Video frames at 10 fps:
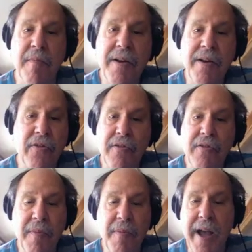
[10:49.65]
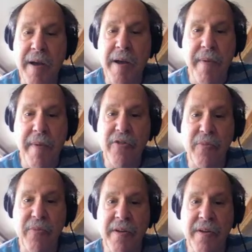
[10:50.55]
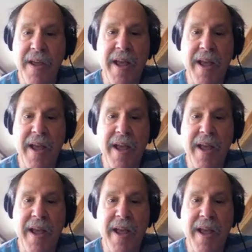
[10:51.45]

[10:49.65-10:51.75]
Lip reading: much to my amazement